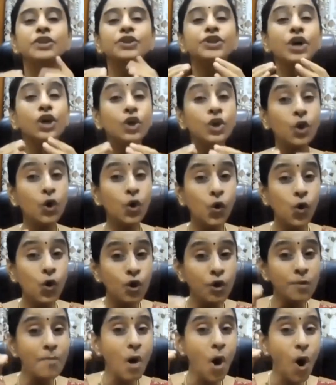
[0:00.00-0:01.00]
The
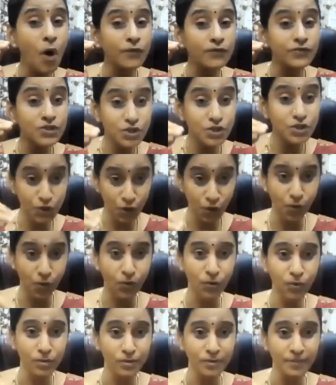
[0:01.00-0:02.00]
globe of
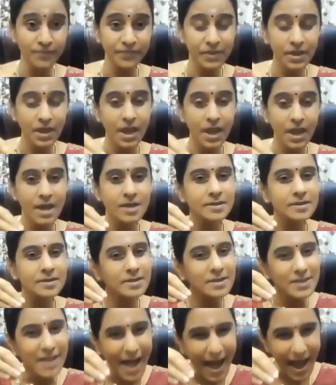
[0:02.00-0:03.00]
snow
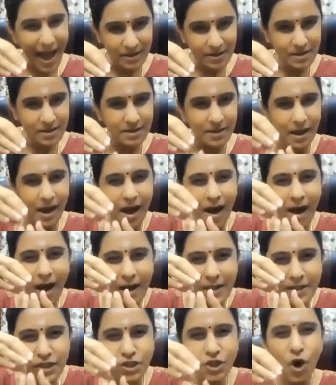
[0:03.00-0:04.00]
sat
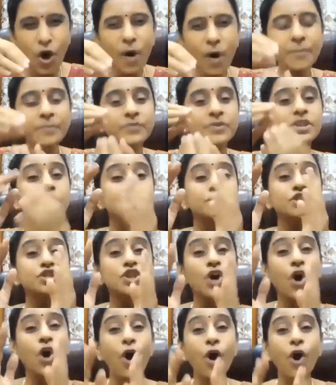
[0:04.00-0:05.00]
atop the
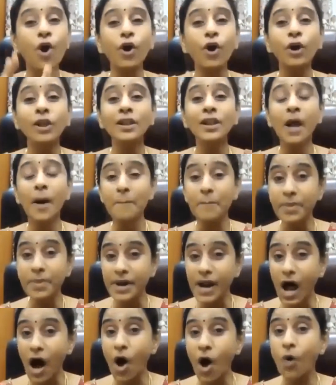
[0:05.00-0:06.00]
tall
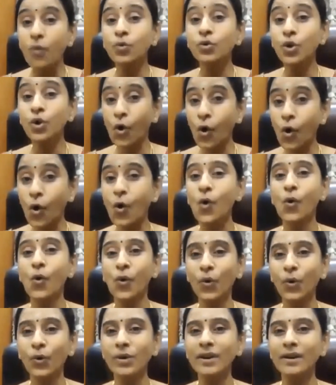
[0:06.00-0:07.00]
brown
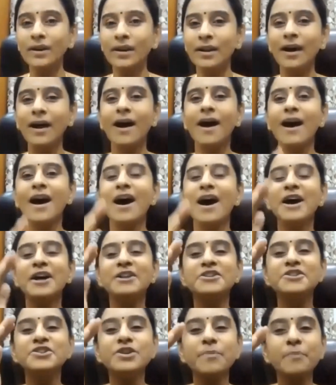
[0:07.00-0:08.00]
cone,
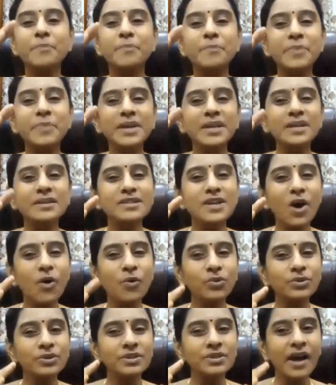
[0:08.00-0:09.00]
dripping
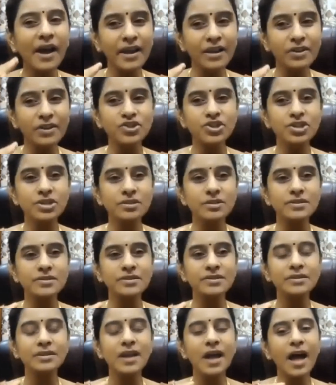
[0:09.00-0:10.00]
down the
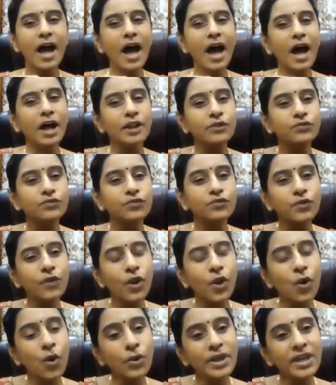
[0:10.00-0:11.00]
edges and
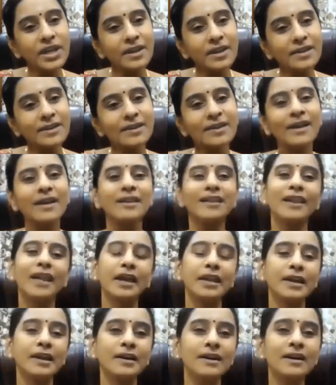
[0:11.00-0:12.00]
flowing
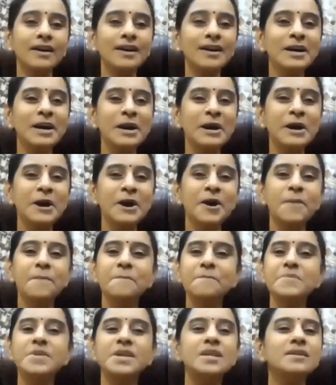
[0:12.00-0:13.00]
like a
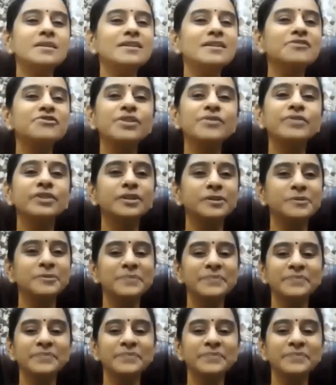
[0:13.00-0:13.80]
mini river.